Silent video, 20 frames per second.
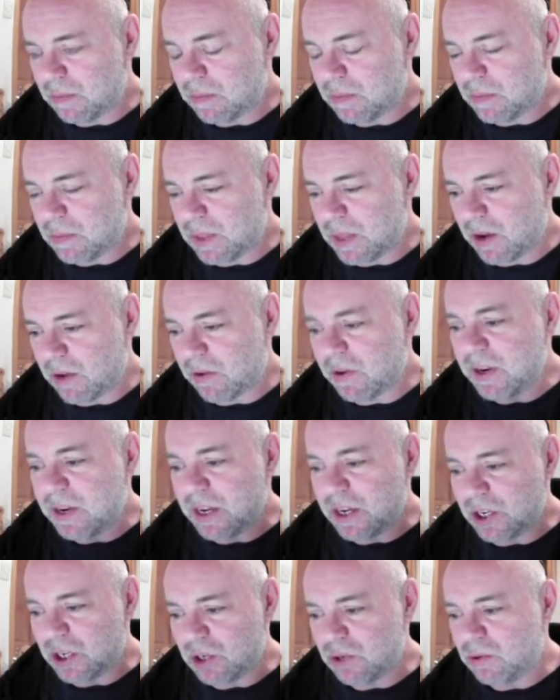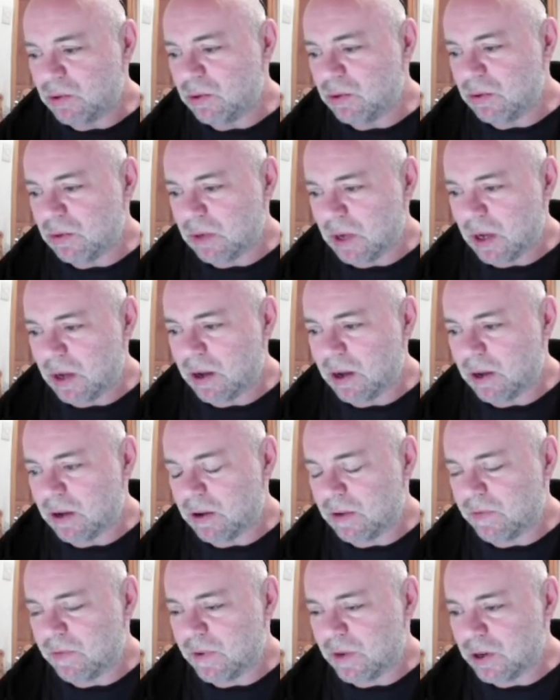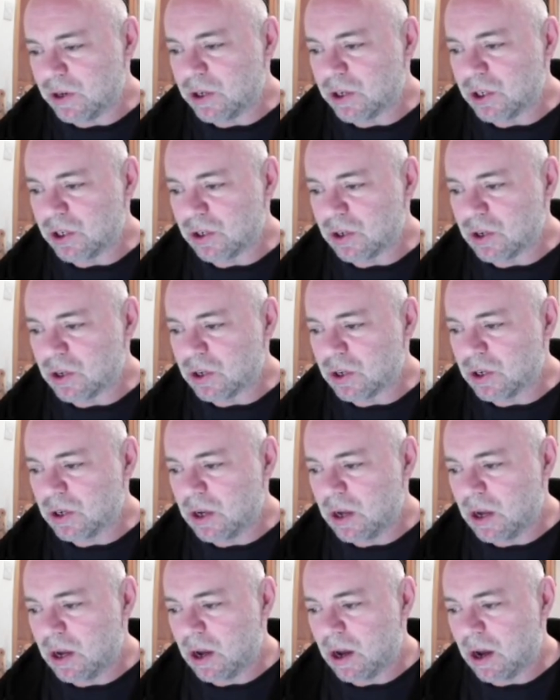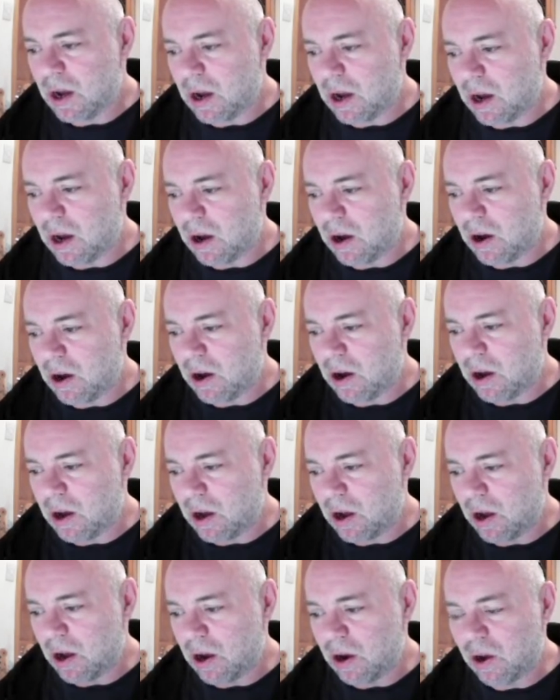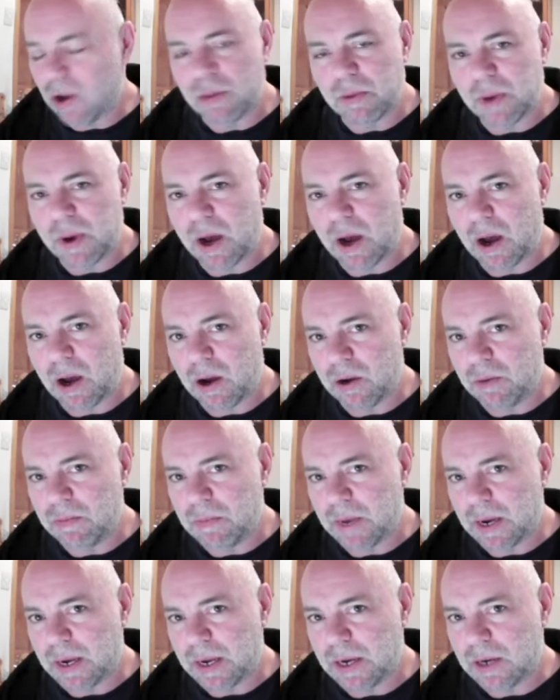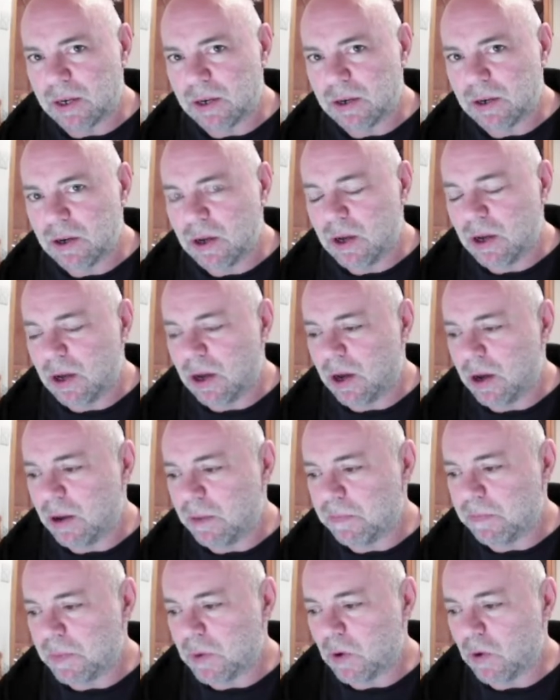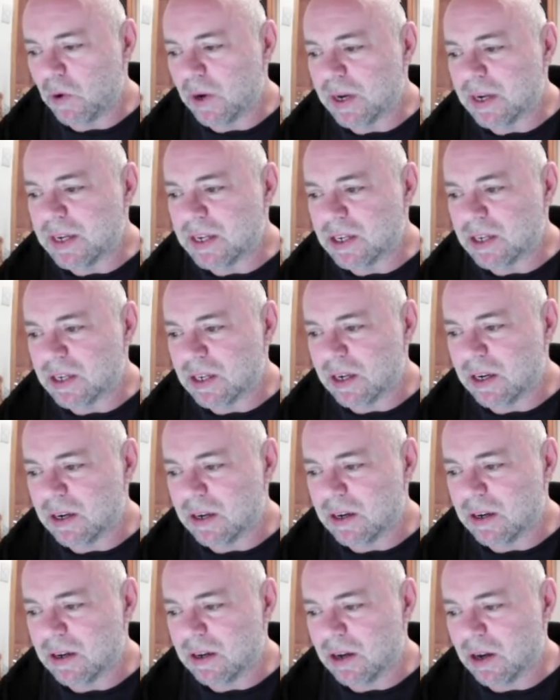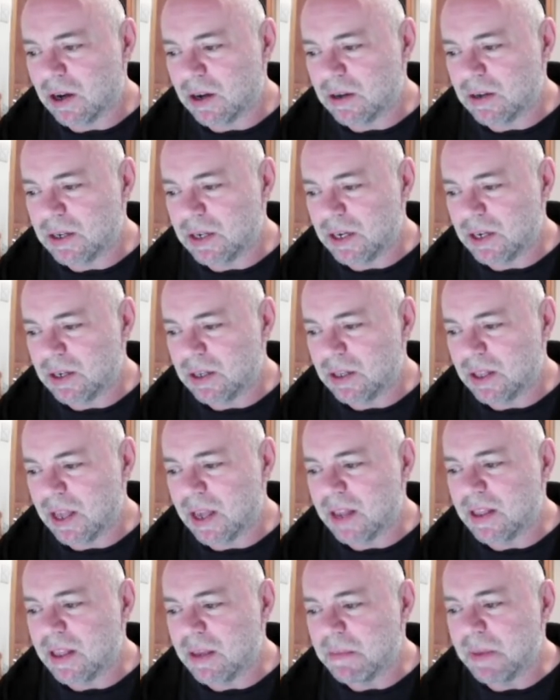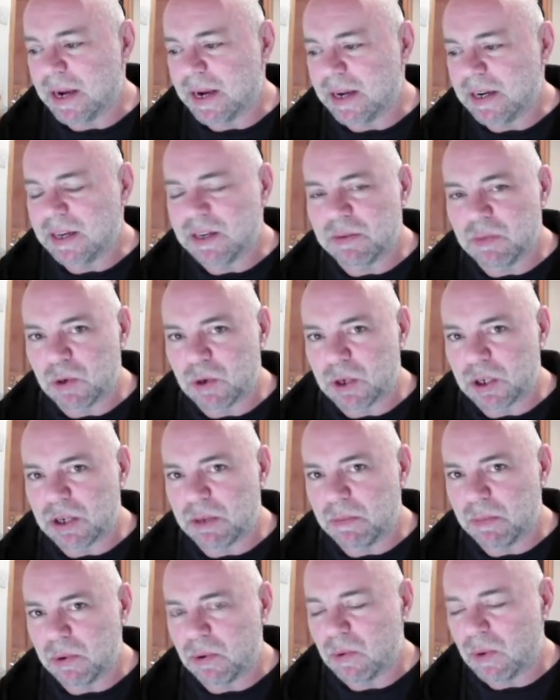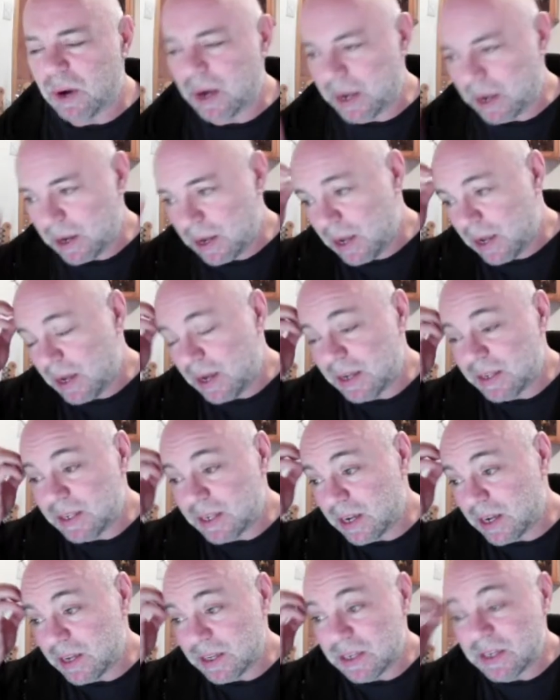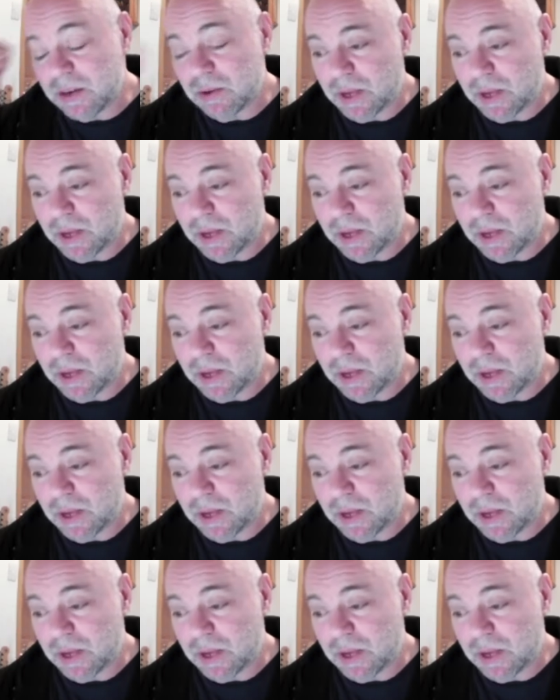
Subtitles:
their initial versions are, a lot of them are homemade, or at least they're made in a more simple way until